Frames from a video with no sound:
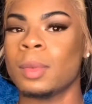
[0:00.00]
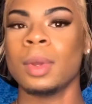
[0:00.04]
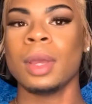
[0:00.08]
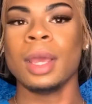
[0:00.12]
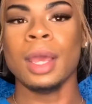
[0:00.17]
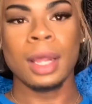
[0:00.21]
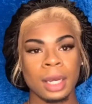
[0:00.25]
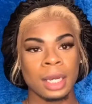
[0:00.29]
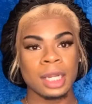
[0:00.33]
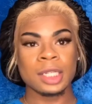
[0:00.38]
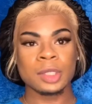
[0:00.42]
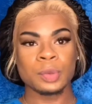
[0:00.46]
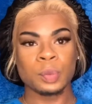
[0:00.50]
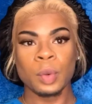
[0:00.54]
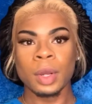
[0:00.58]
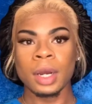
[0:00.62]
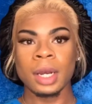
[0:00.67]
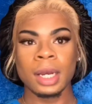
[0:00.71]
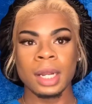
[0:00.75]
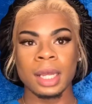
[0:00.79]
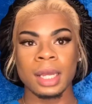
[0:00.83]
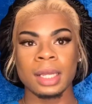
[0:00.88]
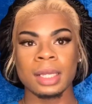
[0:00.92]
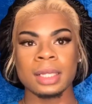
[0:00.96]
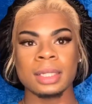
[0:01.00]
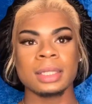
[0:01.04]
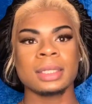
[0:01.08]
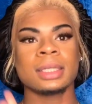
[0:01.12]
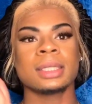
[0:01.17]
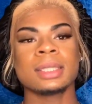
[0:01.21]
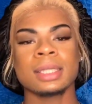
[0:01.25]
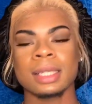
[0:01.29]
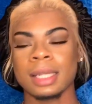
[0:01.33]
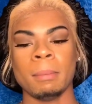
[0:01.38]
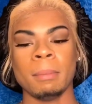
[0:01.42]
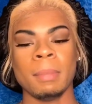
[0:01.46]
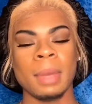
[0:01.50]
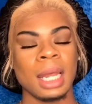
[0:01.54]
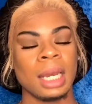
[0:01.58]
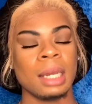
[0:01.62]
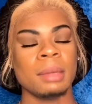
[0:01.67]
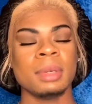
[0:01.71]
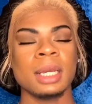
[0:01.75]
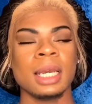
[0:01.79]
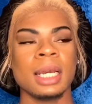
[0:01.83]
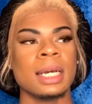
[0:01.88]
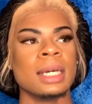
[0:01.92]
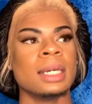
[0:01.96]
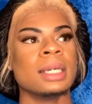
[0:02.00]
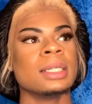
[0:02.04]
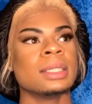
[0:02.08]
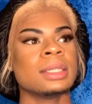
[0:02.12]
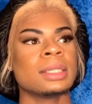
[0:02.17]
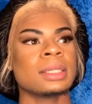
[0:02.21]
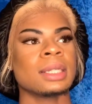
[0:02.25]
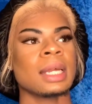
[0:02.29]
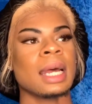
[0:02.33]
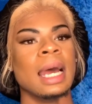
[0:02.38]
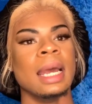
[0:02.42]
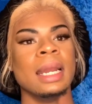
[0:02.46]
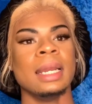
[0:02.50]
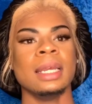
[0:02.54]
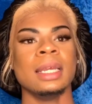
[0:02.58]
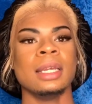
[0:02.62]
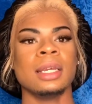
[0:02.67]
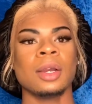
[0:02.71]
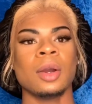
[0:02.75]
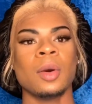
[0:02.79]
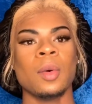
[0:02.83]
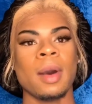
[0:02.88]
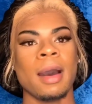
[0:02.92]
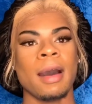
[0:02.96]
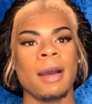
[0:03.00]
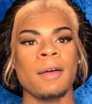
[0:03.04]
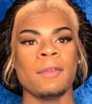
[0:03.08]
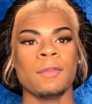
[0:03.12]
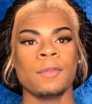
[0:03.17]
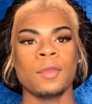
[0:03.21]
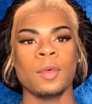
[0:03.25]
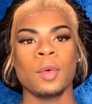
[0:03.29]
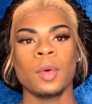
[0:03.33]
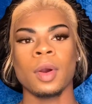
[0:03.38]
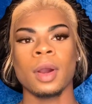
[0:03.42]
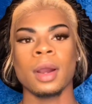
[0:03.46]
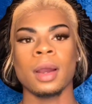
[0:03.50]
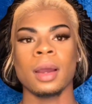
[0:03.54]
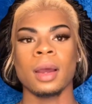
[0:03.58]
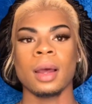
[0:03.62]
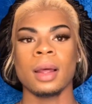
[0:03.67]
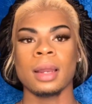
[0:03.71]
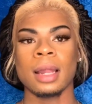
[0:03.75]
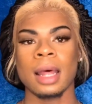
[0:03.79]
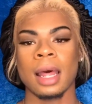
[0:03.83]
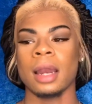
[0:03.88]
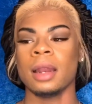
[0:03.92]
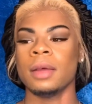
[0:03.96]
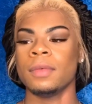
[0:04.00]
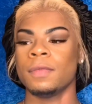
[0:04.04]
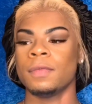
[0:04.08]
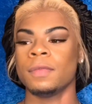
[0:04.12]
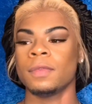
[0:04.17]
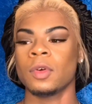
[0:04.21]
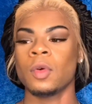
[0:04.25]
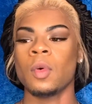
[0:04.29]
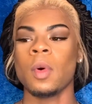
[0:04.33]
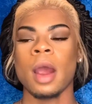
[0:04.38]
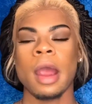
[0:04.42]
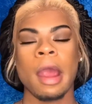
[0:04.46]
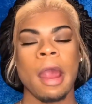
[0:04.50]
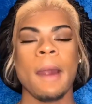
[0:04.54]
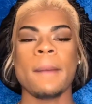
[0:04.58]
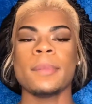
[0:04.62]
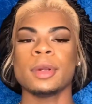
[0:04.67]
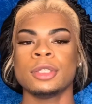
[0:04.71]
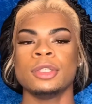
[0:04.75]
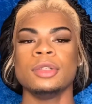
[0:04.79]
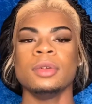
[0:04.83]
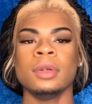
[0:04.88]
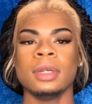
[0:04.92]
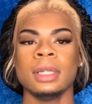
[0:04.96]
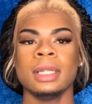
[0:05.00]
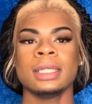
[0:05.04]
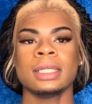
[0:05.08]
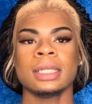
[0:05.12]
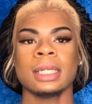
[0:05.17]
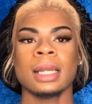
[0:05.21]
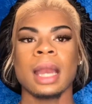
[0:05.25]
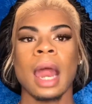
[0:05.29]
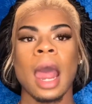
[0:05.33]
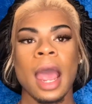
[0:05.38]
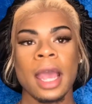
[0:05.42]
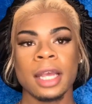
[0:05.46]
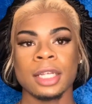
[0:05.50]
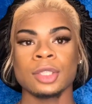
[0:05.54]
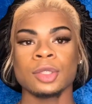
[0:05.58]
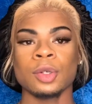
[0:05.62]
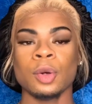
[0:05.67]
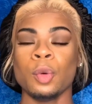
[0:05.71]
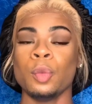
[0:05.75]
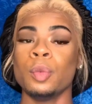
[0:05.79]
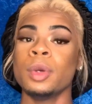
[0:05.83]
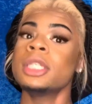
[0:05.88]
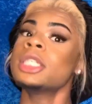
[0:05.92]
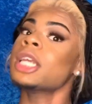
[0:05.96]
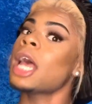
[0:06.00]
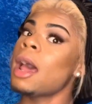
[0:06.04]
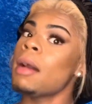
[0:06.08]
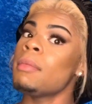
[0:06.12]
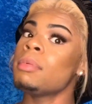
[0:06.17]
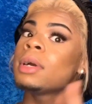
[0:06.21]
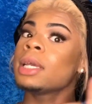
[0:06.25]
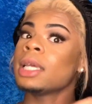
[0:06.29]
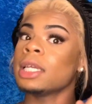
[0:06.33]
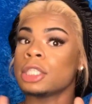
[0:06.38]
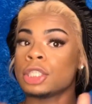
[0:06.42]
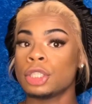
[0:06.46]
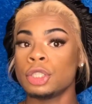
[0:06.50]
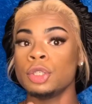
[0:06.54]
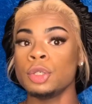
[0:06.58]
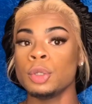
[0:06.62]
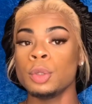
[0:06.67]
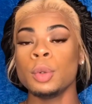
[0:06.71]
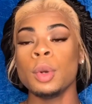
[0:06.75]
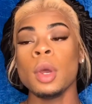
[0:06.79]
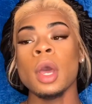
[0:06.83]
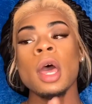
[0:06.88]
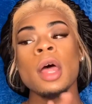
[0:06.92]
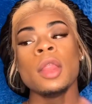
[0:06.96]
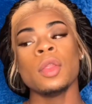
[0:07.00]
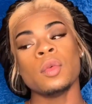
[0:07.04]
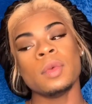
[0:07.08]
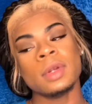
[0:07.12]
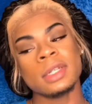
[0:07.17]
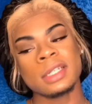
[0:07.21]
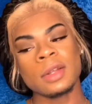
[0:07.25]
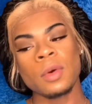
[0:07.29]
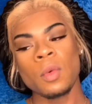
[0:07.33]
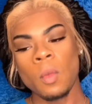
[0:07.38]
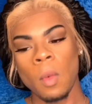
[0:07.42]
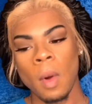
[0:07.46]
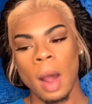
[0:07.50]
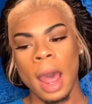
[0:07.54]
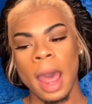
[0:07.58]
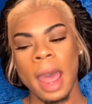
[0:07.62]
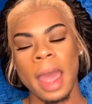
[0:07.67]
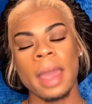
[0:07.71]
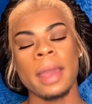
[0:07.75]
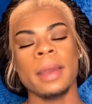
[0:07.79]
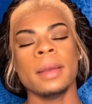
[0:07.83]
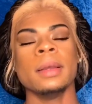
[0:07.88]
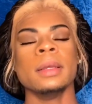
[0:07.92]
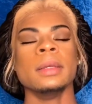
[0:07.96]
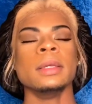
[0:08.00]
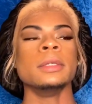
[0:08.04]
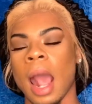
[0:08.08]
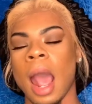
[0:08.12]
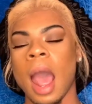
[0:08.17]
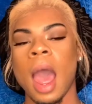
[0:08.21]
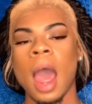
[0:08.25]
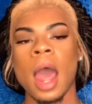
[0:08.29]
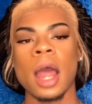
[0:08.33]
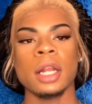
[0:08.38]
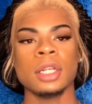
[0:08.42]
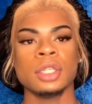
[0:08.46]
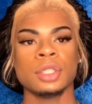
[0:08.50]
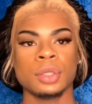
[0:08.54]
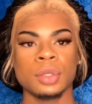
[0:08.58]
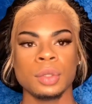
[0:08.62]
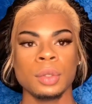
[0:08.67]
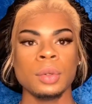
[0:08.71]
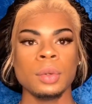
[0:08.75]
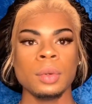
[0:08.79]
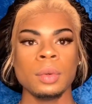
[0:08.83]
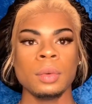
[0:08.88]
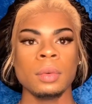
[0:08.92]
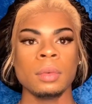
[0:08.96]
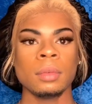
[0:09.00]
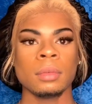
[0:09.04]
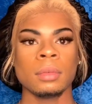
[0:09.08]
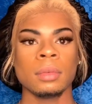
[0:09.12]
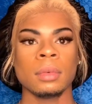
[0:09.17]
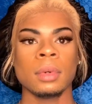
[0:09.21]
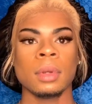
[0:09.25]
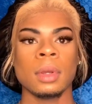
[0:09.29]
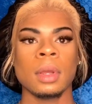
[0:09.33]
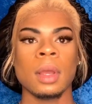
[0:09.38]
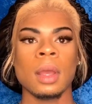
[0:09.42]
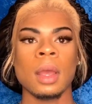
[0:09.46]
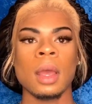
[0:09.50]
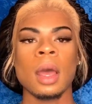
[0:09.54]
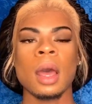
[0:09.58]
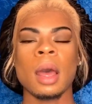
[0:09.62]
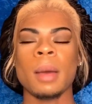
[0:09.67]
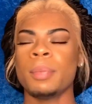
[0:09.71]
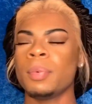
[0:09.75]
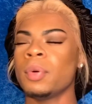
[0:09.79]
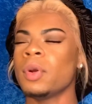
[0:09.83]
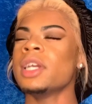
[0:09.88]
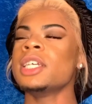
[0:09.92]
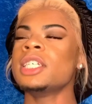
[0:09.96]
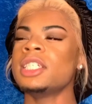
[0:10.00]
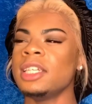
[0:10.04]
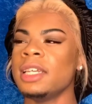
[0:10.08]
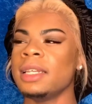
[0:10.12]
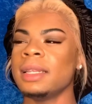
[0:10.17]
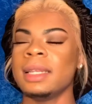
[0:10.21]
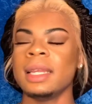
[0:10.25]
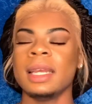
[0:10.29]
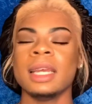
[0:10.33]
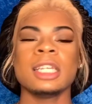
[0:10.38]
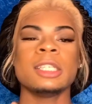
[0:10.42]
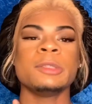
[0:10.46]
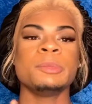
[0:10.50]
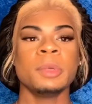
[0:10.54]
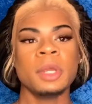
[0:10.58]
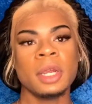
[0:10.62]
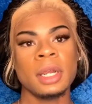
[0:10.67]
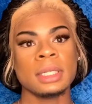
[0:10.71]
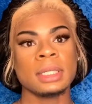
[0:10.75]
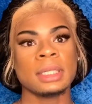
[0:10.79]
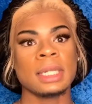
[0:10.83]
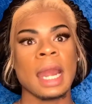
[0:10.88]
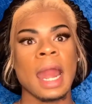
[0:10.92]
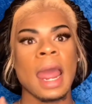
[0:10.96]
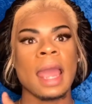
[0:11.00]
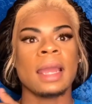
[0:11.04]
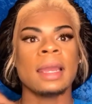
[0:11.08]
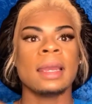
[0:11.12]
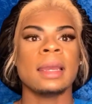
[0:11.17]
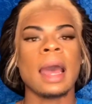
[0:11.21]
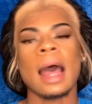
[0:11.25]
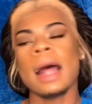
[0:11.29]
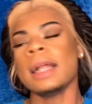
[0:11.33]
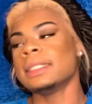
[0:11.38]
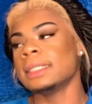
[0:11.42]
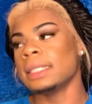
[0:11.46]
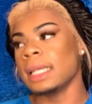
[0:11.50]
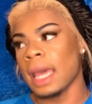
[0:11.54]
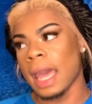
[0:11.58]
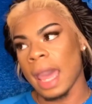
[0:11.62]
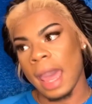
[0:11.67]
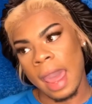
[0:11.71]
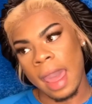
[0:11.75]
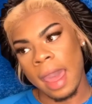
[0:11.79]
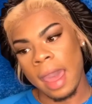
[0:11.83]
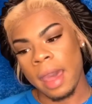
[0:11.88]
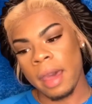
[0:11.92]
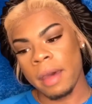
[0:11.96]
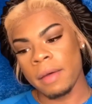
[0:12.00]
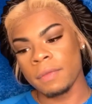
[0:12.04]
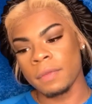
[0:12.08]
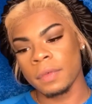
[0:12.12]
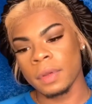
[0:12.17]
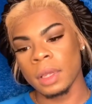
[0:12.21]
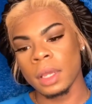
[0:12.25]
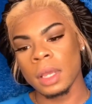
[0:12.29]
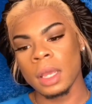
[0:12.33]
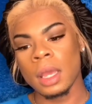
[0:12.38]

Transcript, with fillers: It is what it is, mainly because I didn't go out for a lot of choir opportunities in high school, which I will get to the reason why. I do appreciate the experience that I got to have.